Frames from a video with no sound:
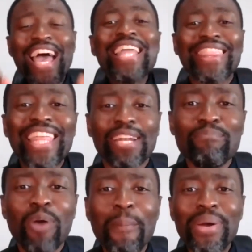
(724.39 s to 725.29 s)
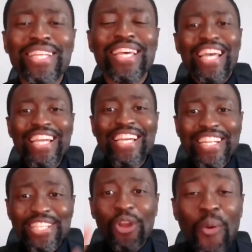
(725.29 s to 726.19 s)
At that moment, it
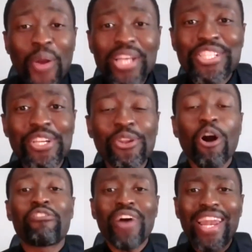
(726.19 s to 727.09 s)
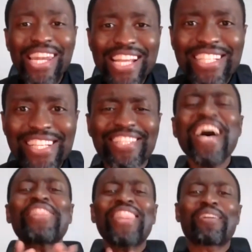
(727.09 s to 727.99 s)
is a question of allegiance.
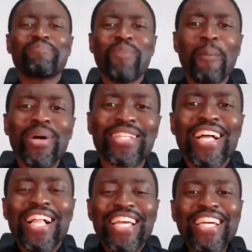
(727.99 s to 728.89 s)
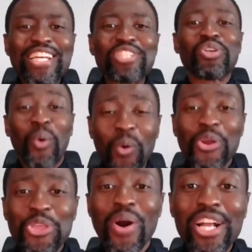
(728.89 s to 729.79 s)
At that moment, it is who
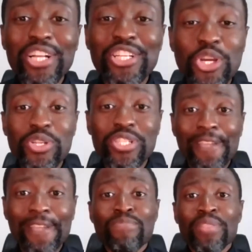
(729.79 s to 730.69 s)
you are choosing.